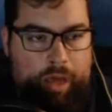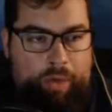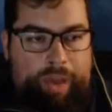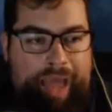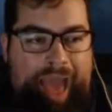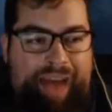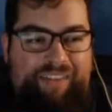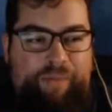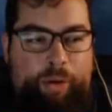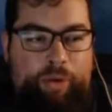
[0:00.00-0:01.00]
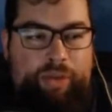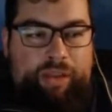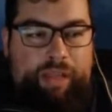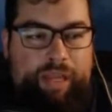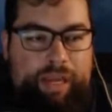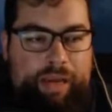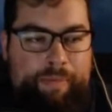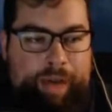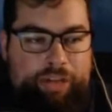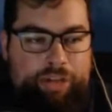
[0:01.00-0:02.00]
We have both the
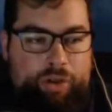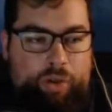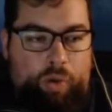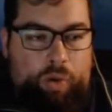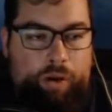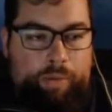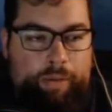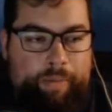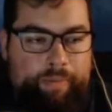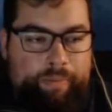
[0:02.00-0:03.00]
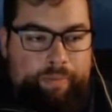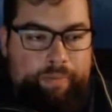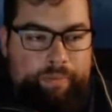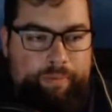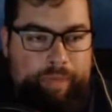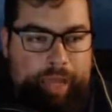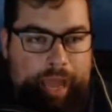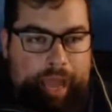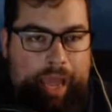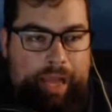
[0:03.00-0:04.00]
magical orb
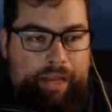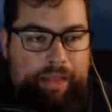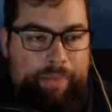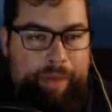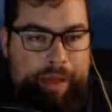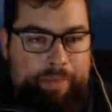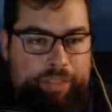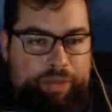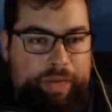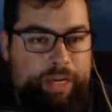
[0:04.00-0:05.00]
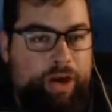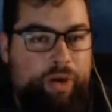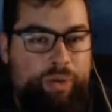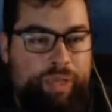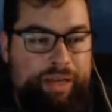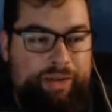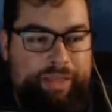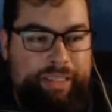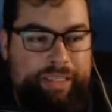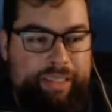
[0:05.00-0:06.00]
and the map, so we know that there
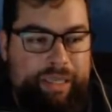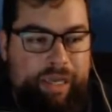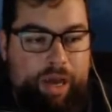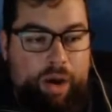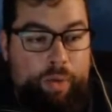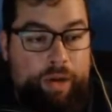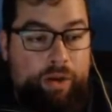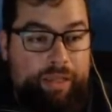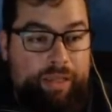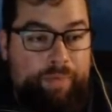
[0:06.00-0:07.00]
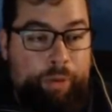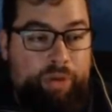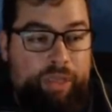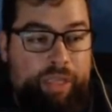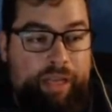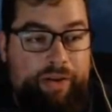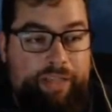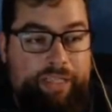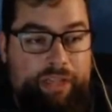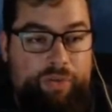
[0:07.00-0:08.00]
is... We know that both that there
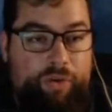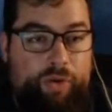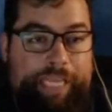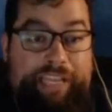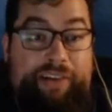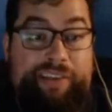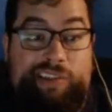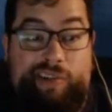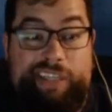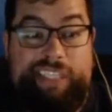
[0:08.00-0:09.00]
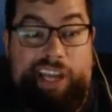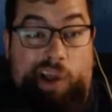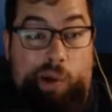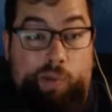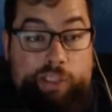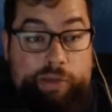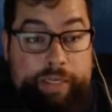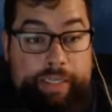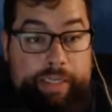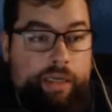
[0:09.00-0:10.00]
is another room and that there is no reason to go to
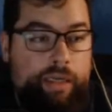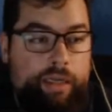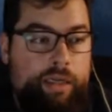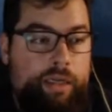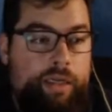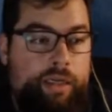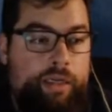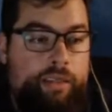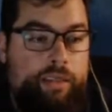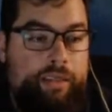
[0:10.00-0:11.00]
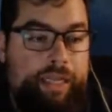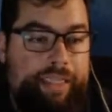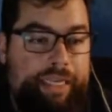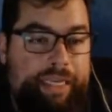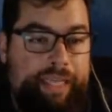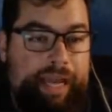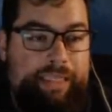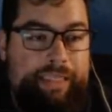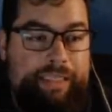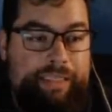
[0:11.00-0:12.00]
it. So that's it.
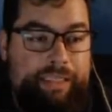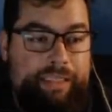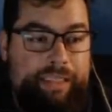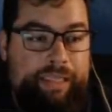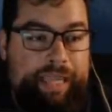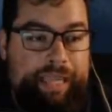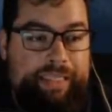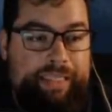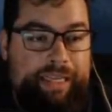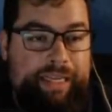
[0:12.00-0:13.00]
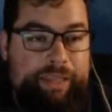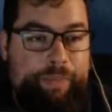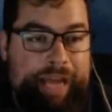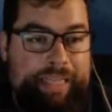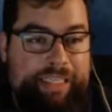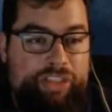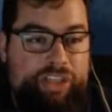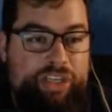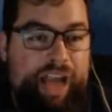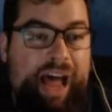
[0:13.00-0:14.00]
That's this back
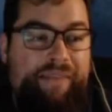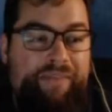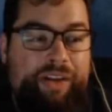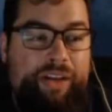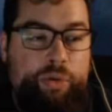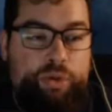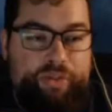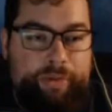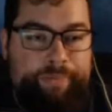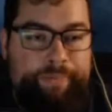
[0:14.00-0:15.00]
dungeon. Not very useful.